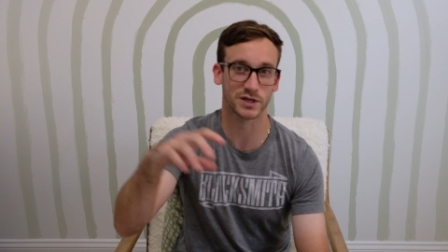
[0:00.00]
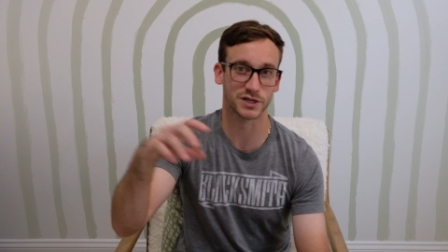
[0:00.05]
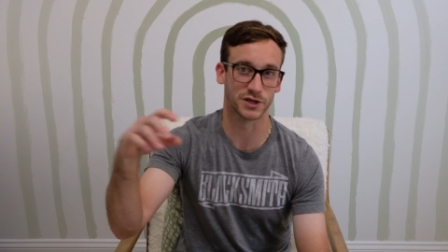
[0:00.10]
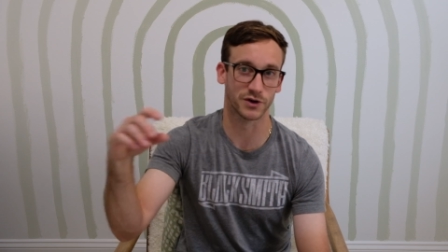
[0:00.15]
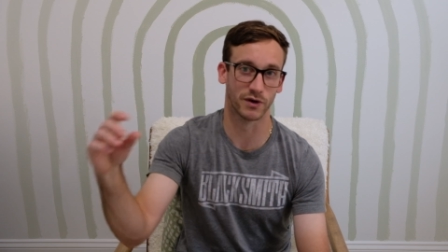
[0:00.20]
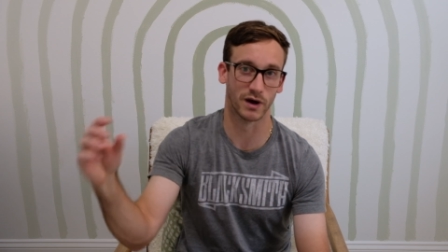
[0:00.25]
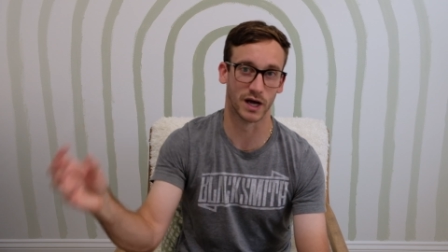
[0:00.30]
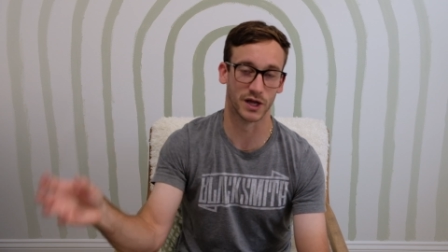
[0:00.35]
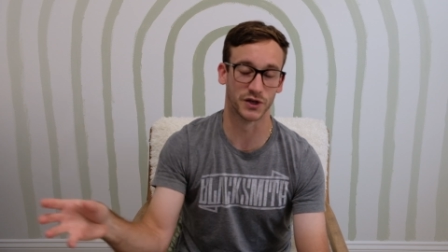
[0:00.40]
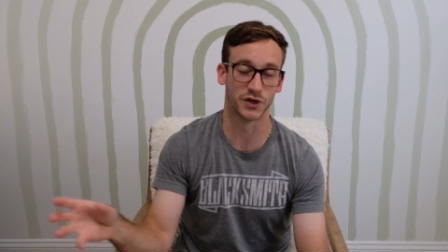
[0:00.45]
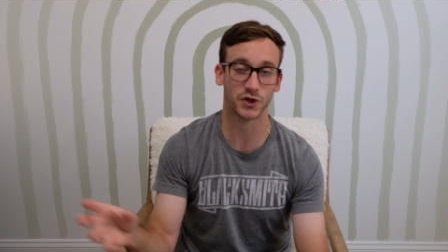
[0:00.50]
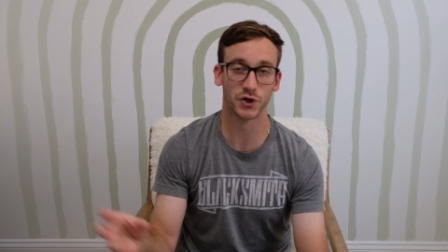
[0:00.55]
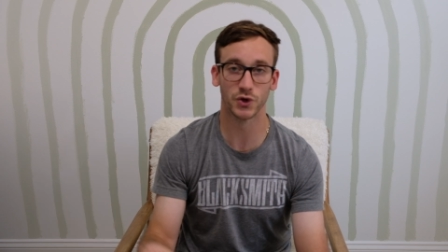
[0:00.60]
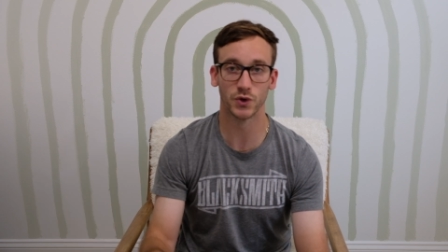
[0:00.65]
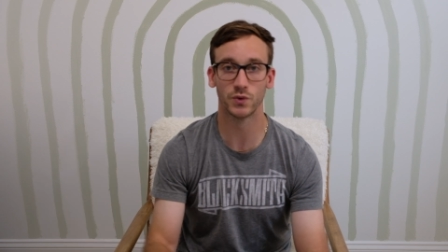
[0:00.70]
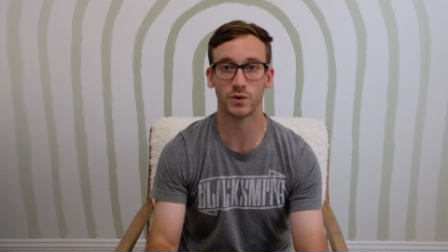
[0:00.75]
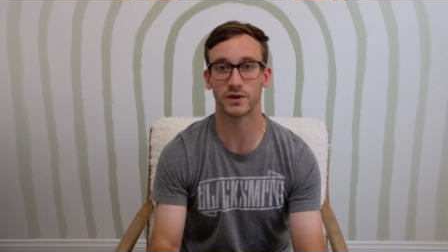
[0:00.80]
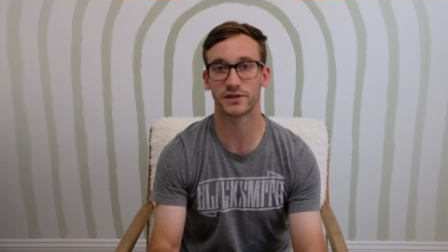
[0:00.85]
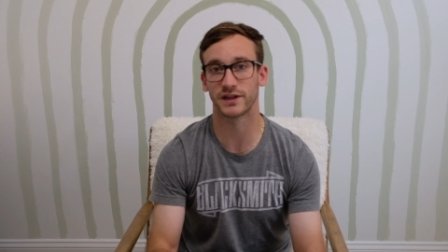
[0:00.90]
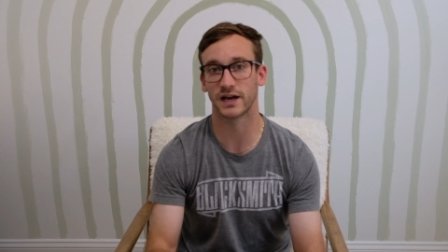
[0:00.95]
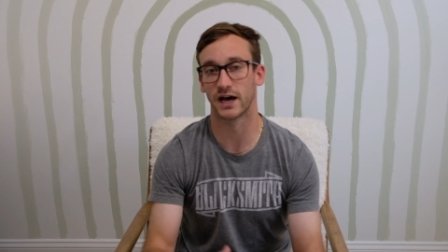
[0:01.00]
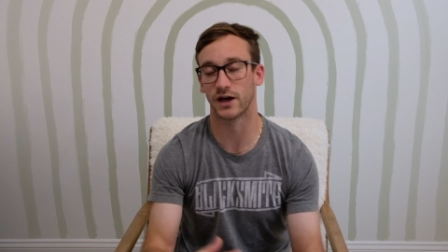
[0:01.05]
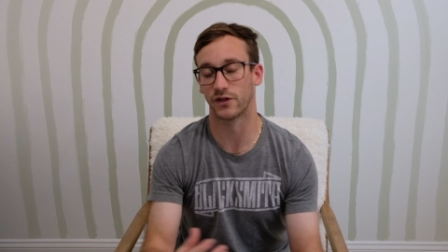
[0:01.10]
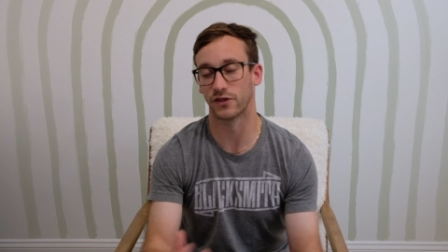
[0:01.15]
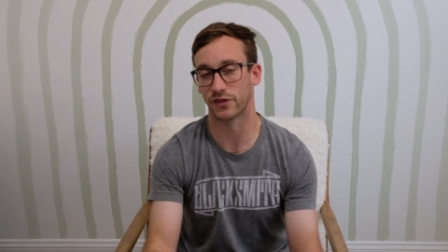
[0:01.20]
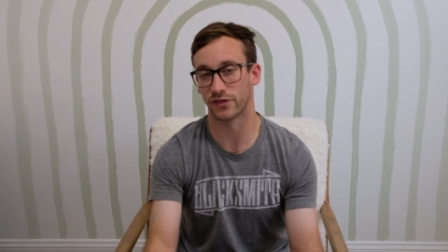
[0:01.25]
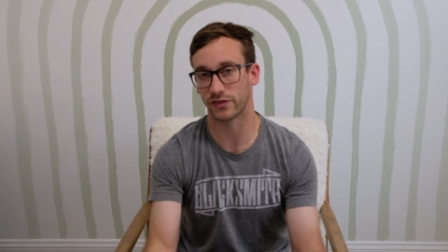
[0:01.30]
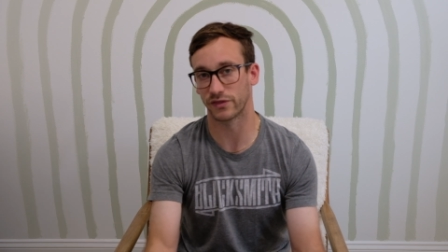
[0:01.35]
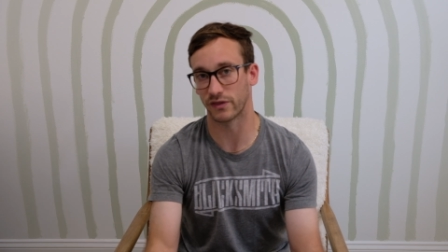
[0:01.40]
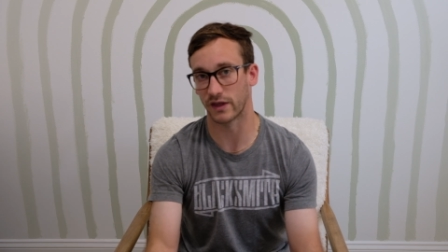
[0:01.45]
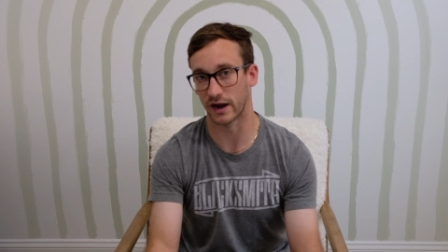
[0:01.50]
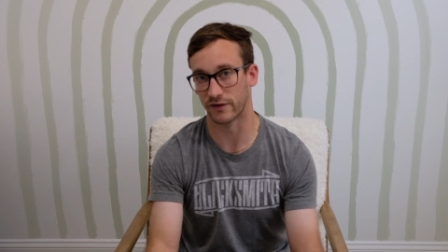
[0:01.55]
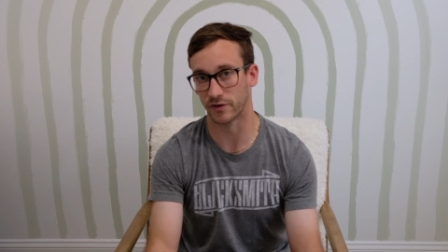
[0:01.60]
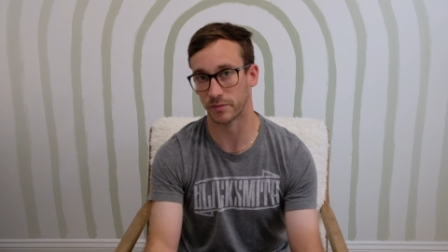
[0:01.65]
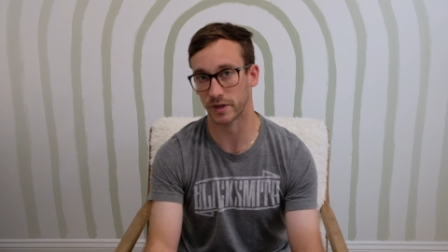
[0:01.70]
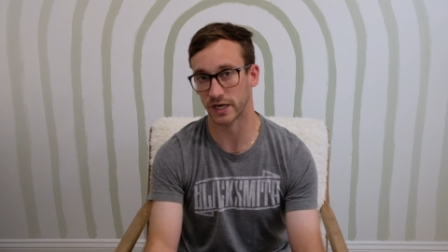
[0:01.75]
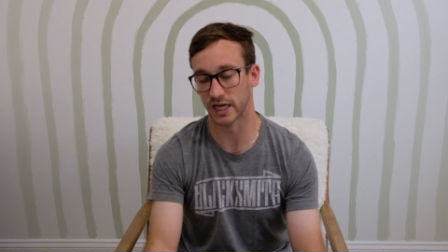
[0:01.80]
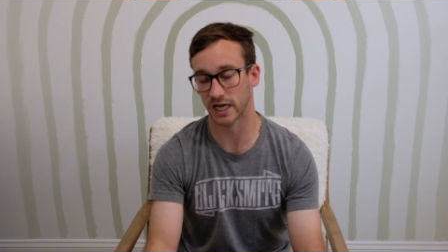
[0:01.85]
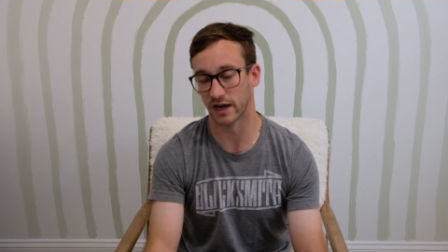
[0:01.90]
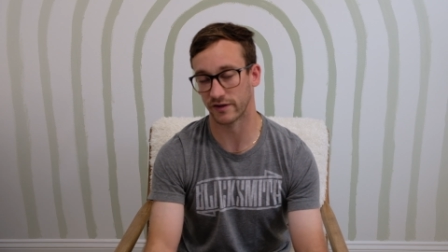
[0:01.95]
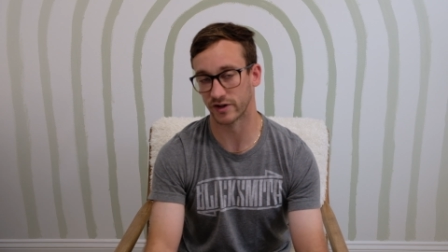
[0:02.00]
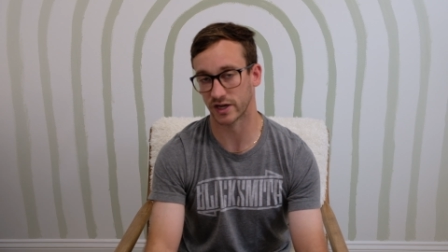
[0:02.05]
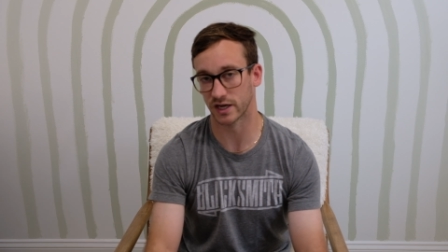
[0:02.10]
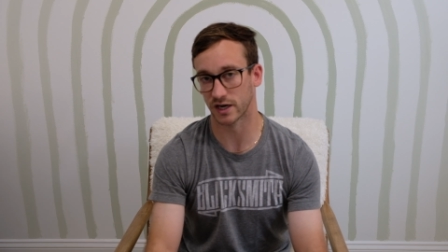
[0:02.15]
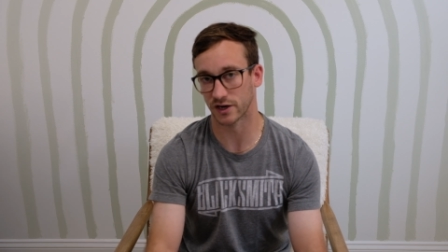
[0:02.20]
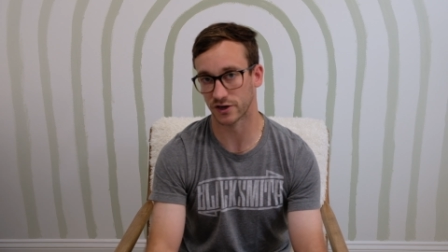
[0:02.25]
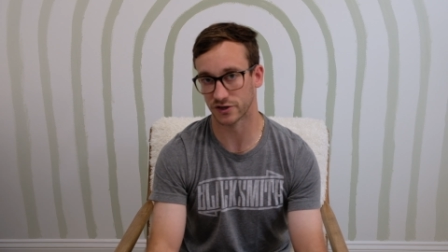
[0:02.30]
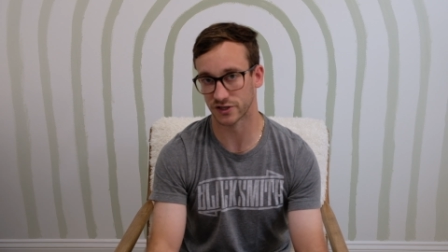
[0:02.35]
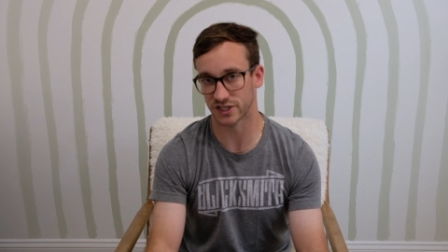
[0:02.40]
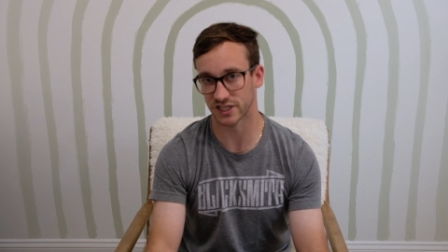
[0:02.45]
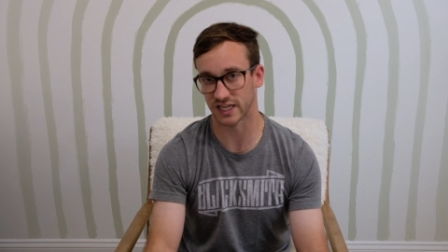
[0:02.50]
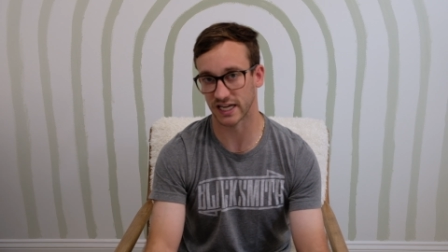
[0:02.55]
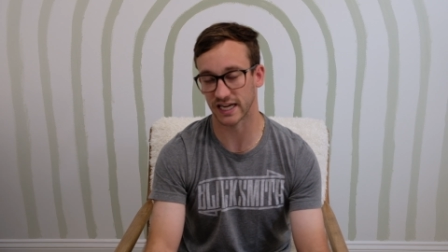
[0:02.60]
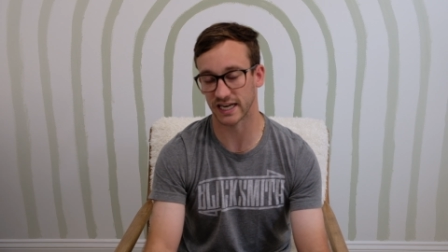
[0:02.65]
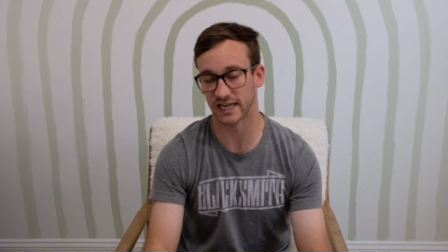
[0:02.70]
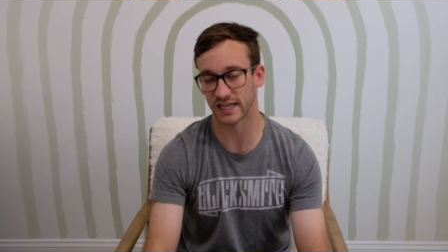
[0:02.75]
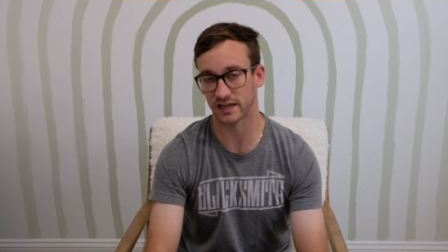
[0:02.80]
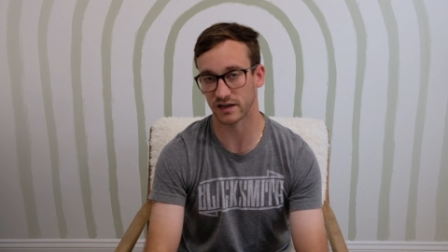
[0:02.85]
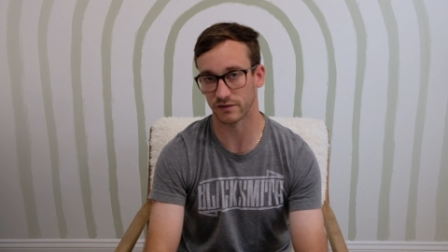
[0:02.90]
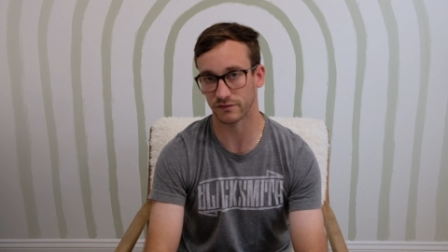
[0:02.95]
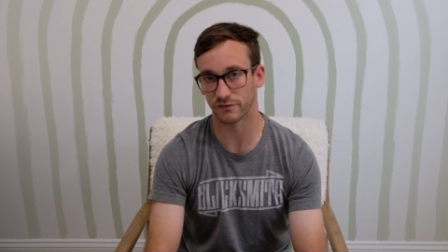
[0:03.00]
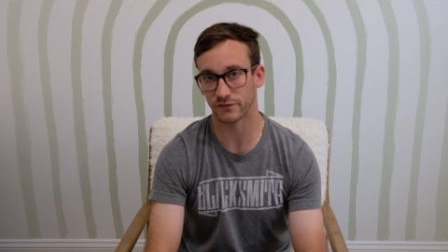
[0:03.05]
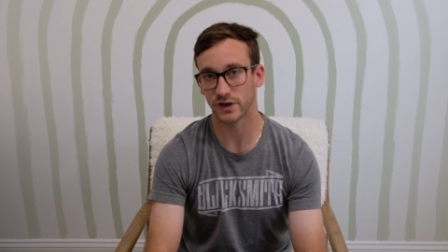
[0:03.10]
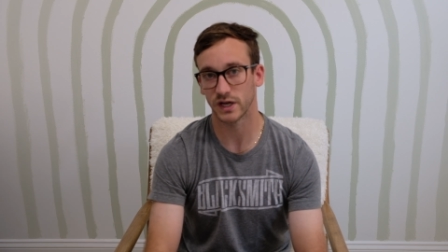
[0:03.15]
to go out and do without everybody having an understanding of